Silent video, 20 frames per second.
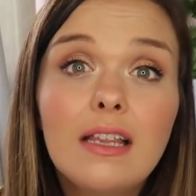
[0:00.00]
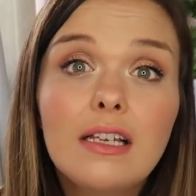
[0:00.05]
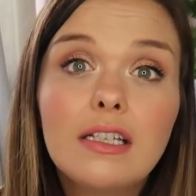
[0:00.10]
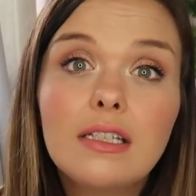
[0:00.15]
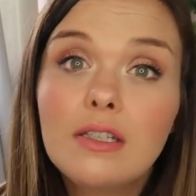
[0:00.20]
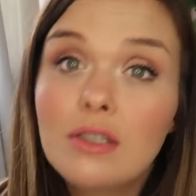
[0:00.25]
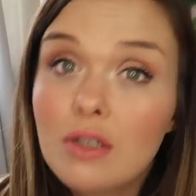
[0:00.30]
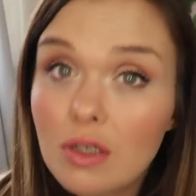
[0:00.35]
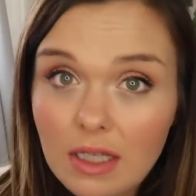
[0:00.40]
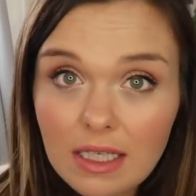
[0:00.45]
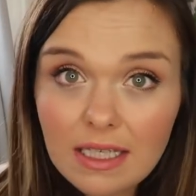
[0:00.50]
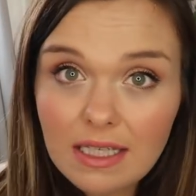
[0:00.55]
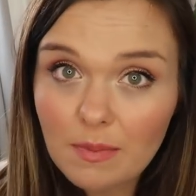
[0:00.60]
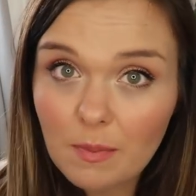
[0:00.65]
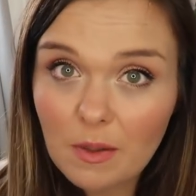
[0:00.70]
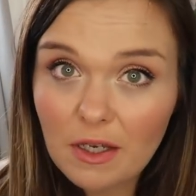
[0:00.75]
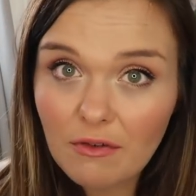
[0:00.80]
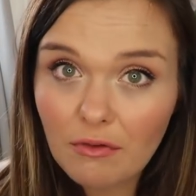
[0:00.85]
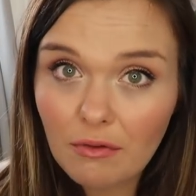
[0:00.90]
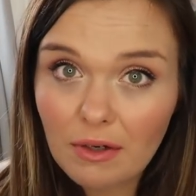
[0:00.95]
There's nothing
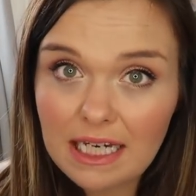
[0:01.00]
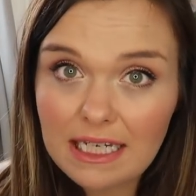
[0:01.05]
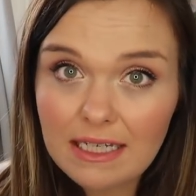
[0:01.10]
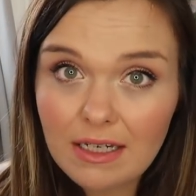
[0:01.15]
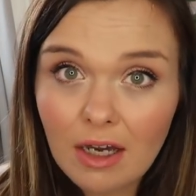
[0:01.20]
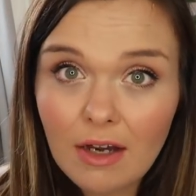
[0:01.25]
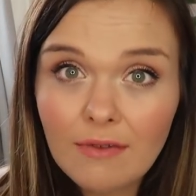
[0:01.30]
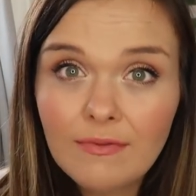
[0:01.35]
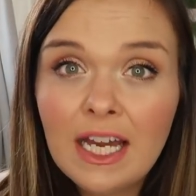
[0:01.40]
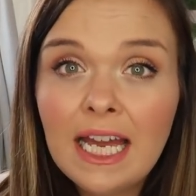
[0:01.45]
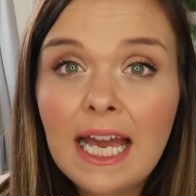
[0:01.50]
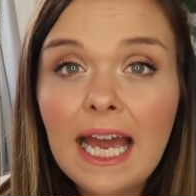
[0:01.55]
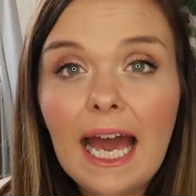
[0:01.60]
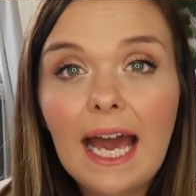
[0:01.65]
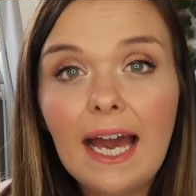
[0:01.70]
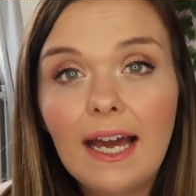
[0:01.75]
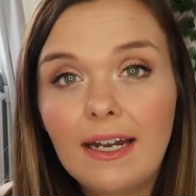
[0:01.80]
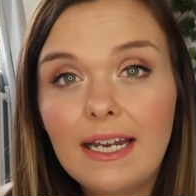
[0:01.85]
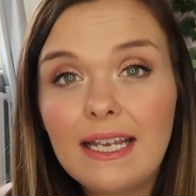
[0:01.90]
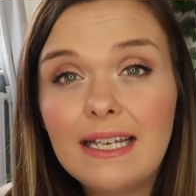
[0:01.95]
to be afraid of,
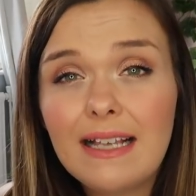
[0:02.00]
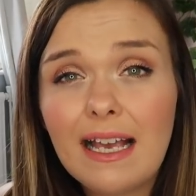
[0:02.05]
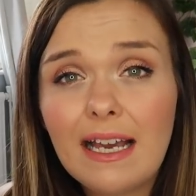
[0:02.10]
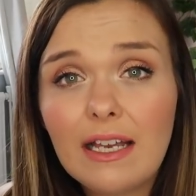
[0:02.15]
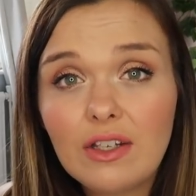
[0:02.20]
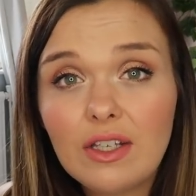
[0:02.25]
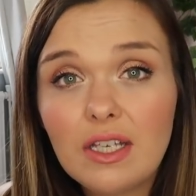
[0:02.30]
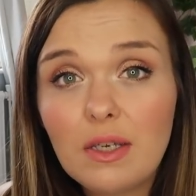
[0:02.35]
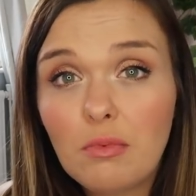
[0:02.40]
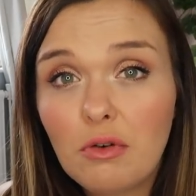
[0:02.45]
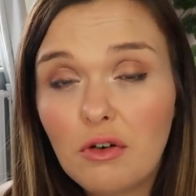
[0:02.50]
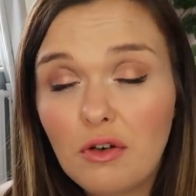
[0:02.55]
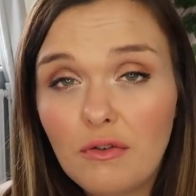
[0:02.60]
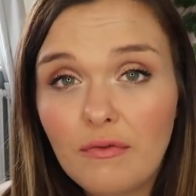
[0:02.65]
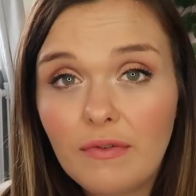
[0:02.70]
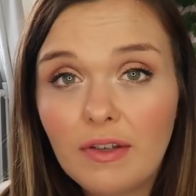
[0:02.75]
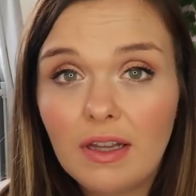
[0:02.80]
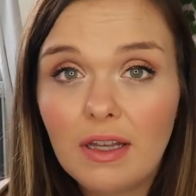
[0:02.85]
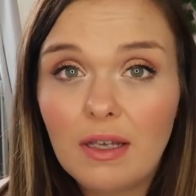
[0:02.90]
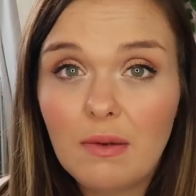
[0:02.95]
and it's actually
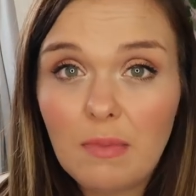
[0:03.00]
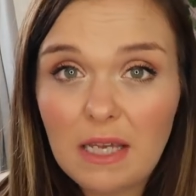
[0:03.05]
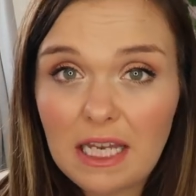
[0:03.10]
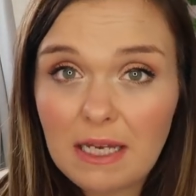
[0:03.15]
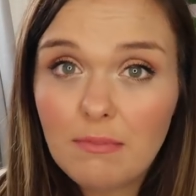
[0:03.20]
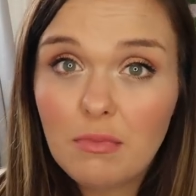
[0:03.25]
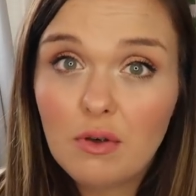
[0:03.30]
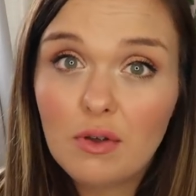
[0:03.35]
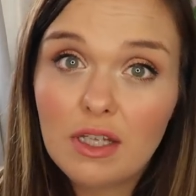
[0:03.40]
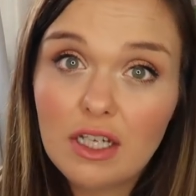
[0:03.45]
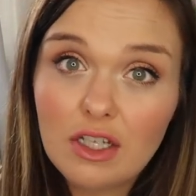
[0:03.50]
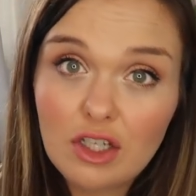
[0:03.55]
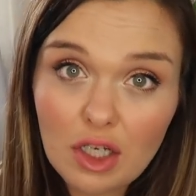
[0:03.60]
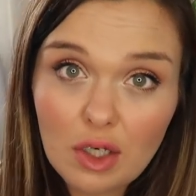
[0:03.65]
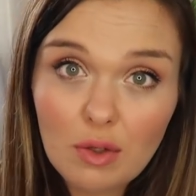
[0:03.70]
proven that people that